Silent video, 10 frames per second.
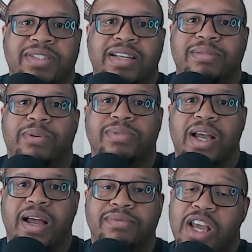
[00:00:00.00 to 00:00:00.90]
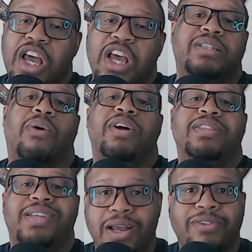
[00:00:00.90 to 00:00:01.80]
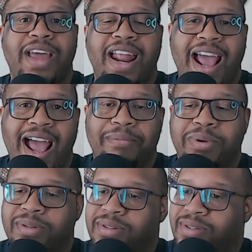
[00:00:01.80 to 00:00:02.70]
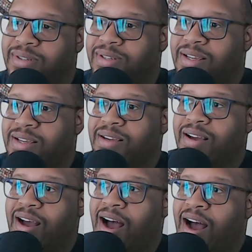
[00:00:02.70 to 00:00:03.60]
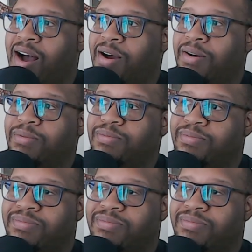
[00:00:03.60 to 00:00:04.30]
or 6 more times. So until that happens, until